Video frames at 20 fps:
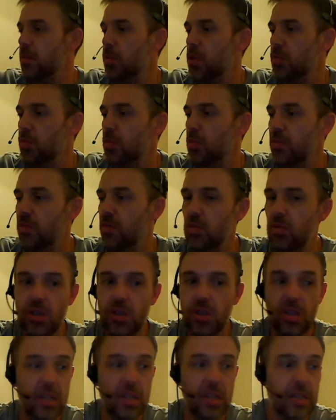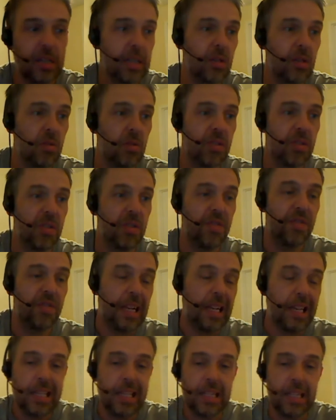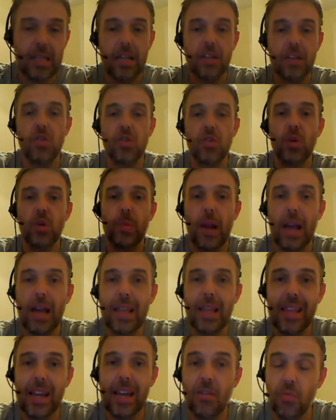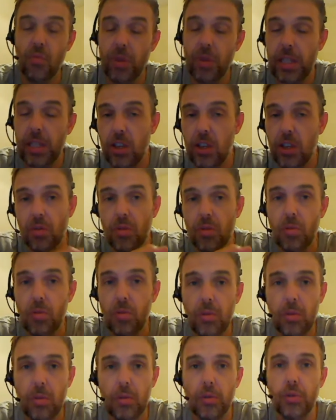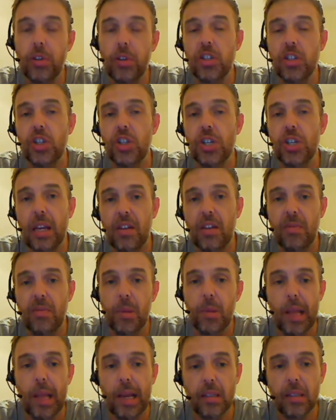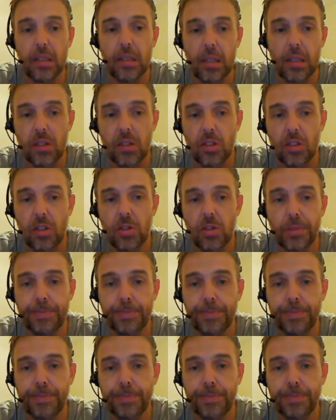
of the reviews just done today of finally the Sand Trooper and that really cool Luke Jedi from the Black Series. So.